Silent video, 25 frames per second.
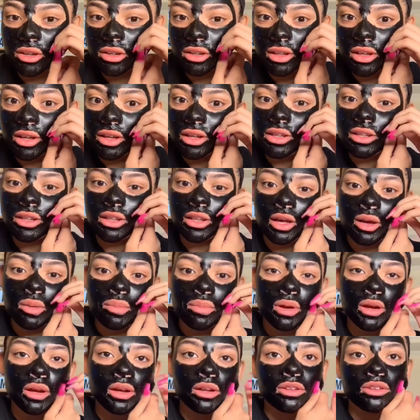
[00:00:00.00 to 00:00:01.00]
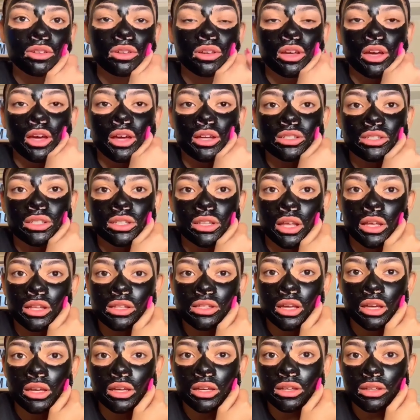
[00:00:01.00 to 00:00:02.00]
hurt like that bad. You can actually
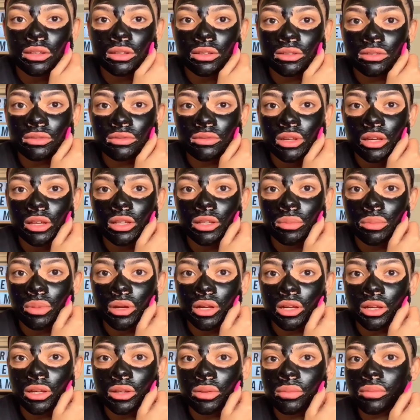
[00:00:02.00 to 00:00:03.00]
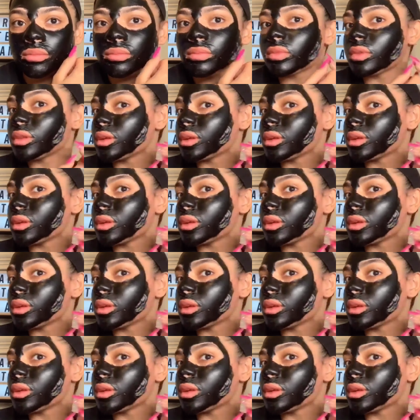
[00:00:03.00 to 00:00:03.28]
like take the pain.